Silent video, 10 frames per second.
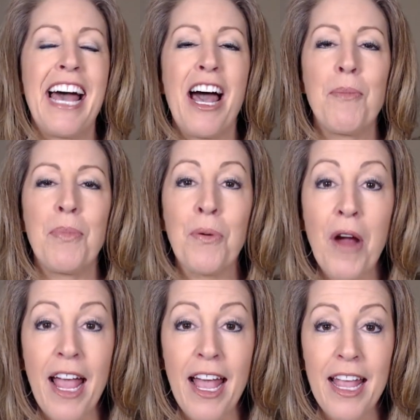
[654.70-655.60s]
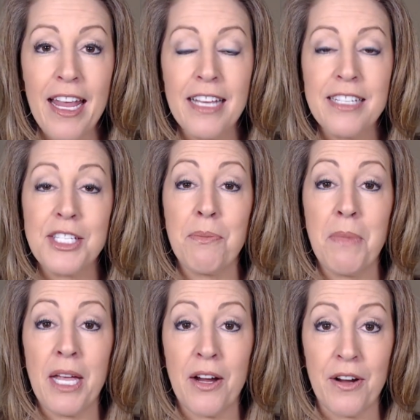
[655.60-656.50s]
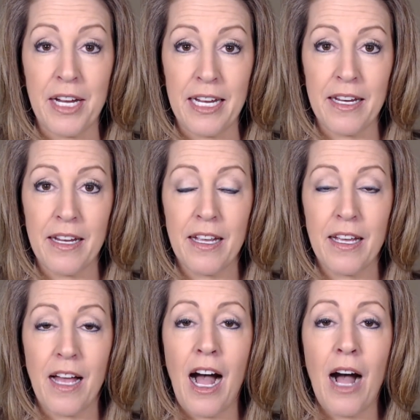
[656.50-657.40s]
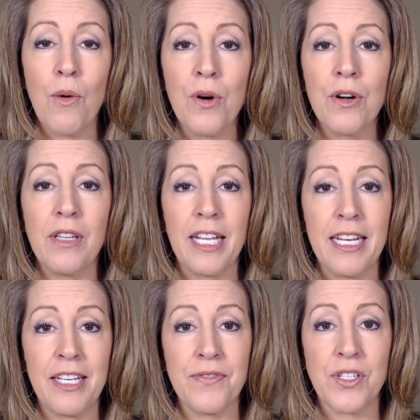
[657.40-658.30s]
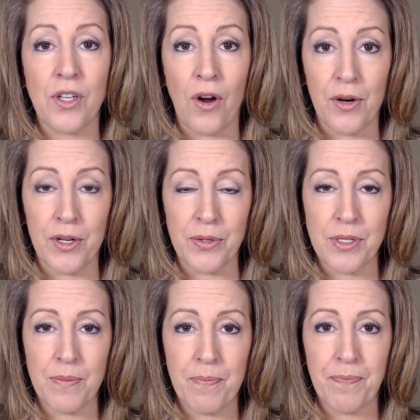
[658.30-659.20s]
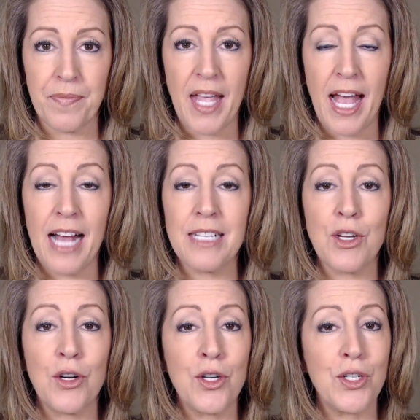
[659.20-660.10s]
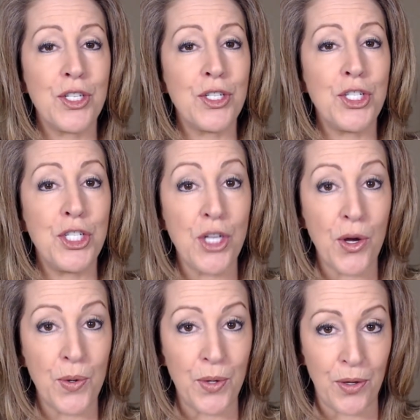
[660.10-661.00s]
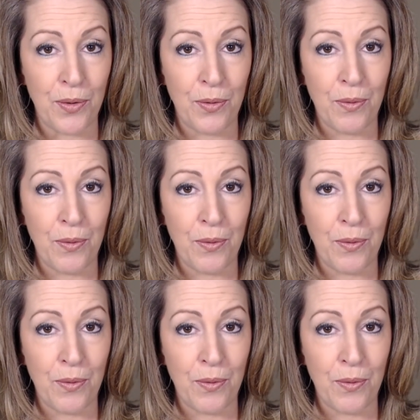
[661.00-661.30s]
pray to Mary, Our Lady of Sorrows. Ask her to show you